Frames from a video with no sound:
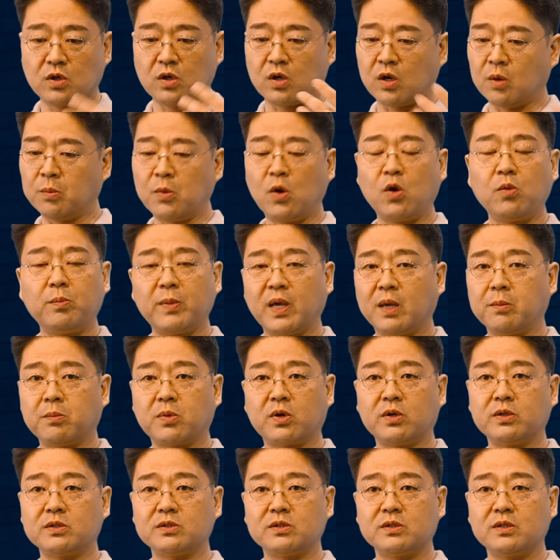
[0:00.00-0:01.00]
among
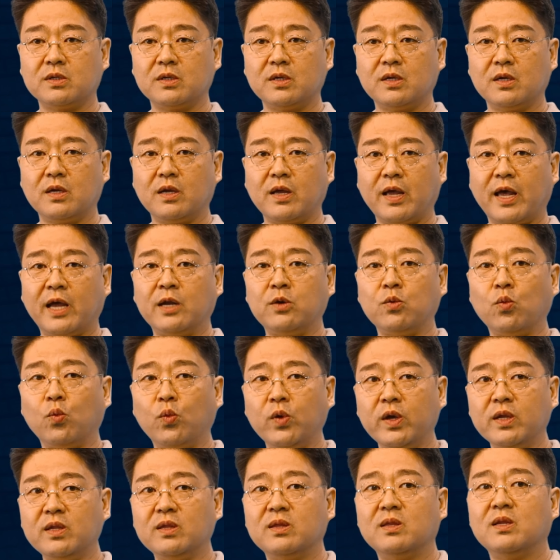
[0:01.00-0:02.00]
members and
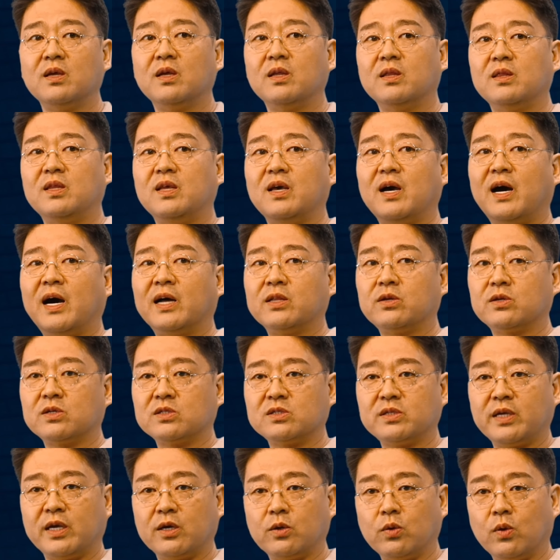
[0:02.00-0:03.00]
with the other
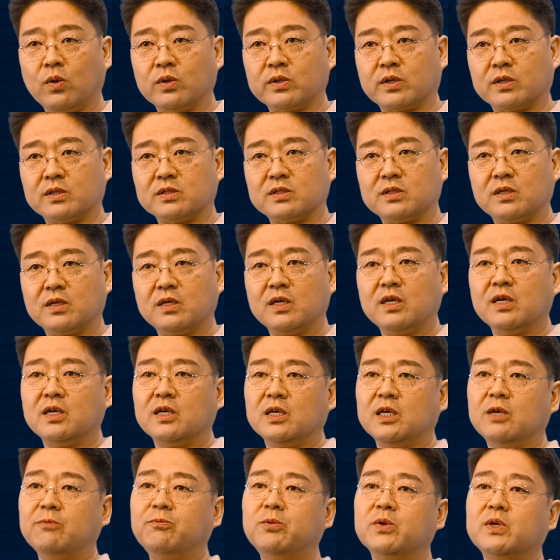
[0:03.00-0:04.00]
stakeholders.
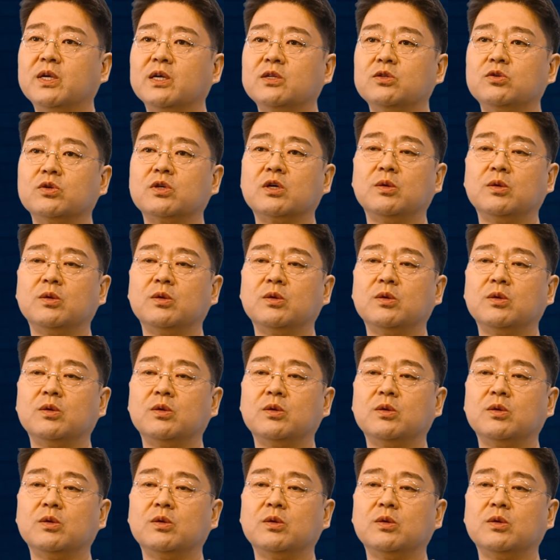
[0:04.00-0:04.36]
If we can do